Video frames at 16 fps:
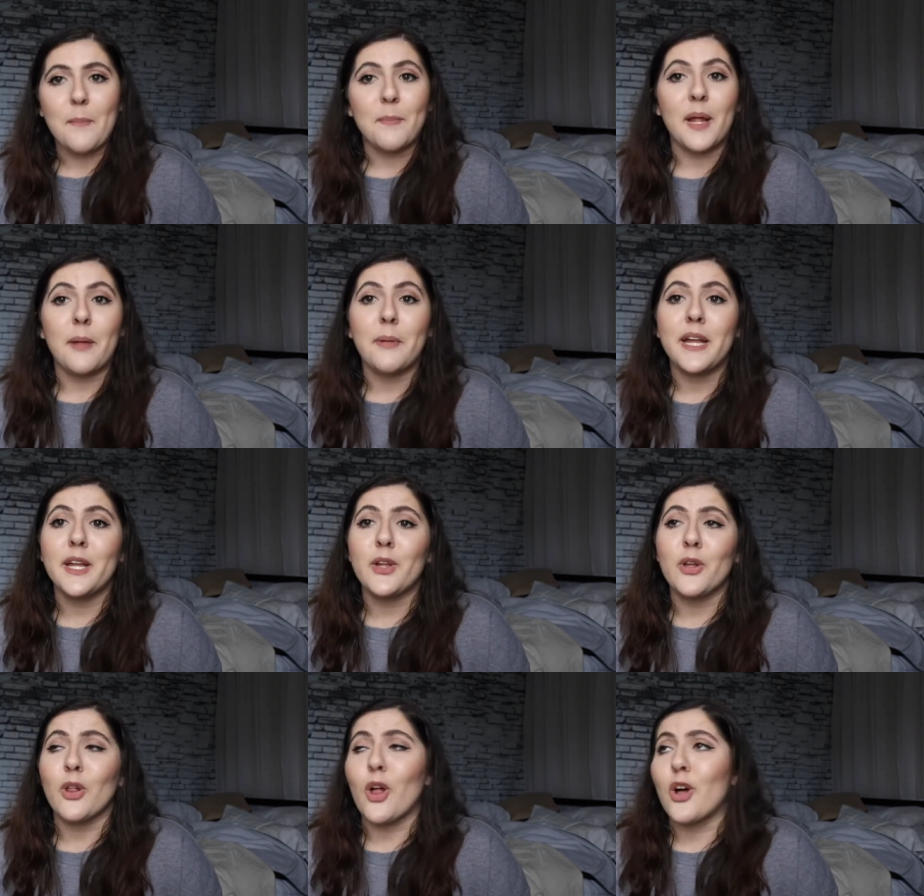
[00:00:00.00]
maybe
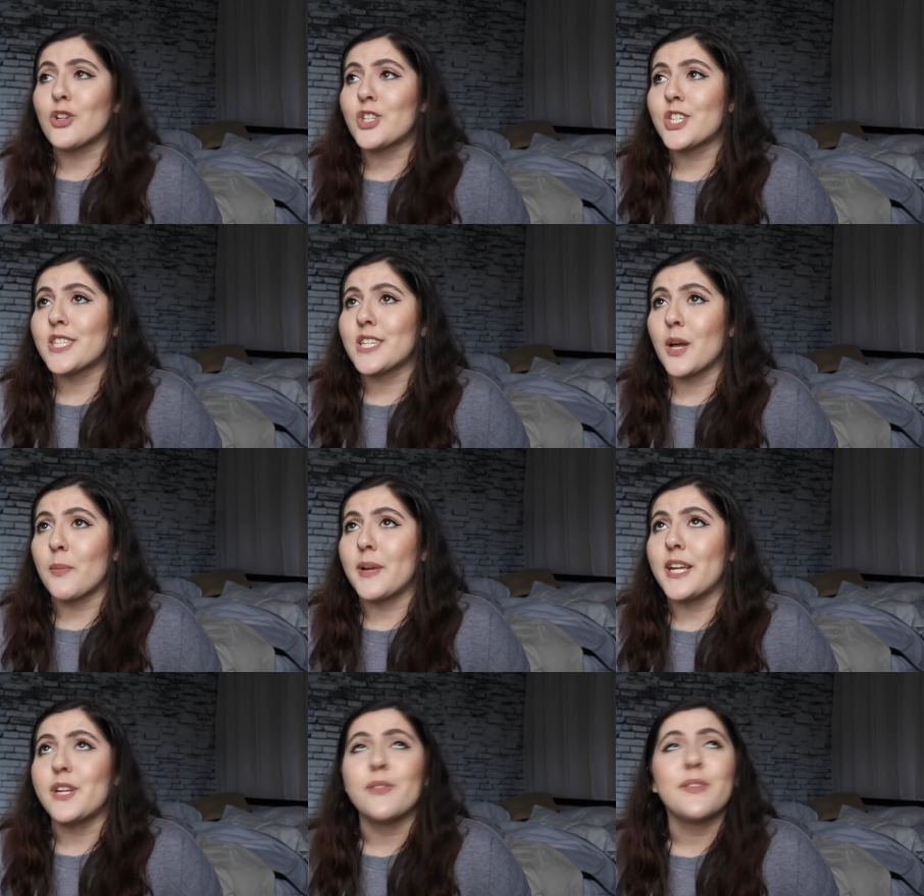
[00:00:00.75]
you'll all just tell
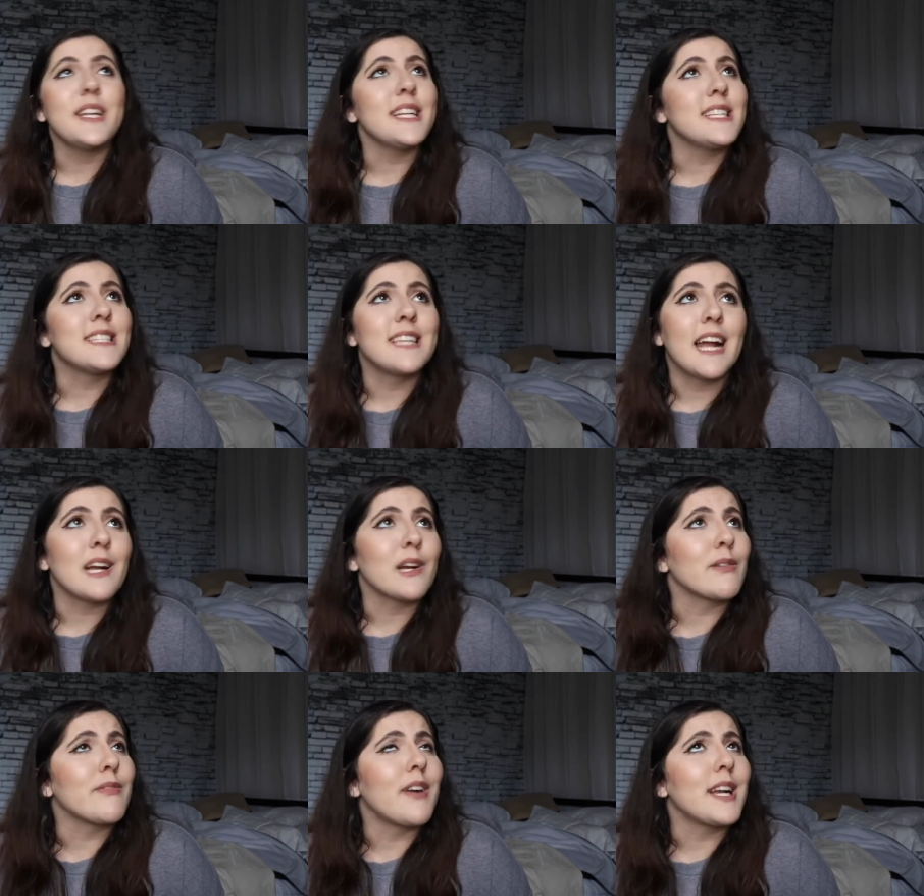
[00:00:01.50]
me you need to
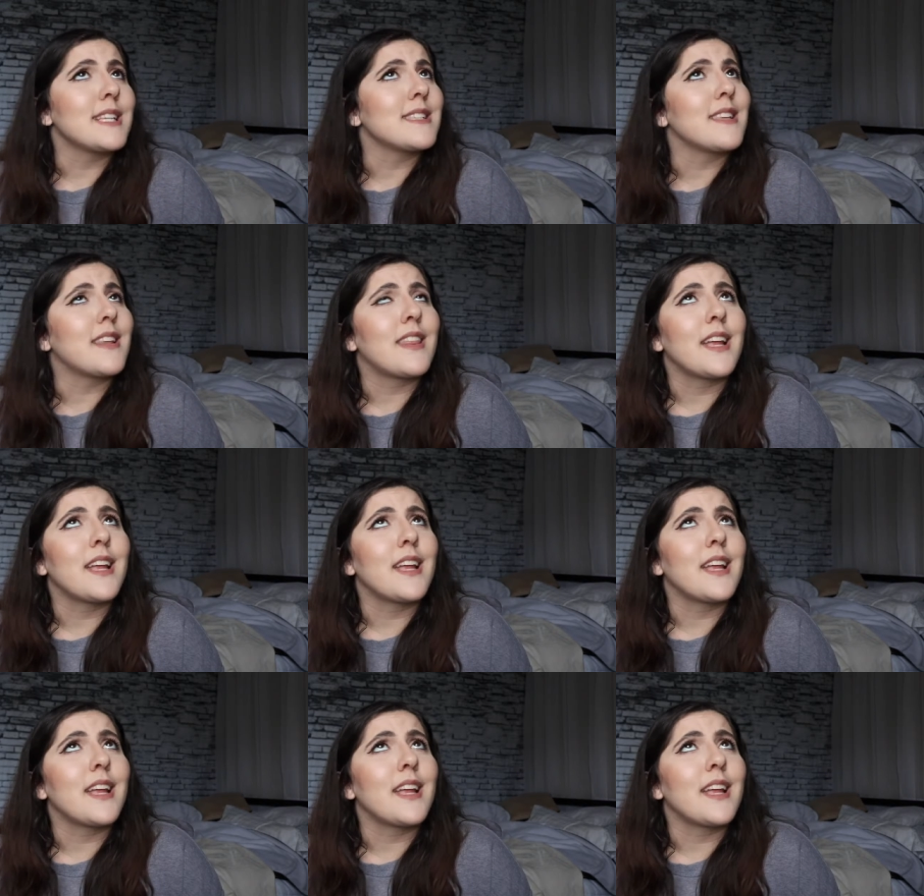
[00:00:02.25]
sacrifice the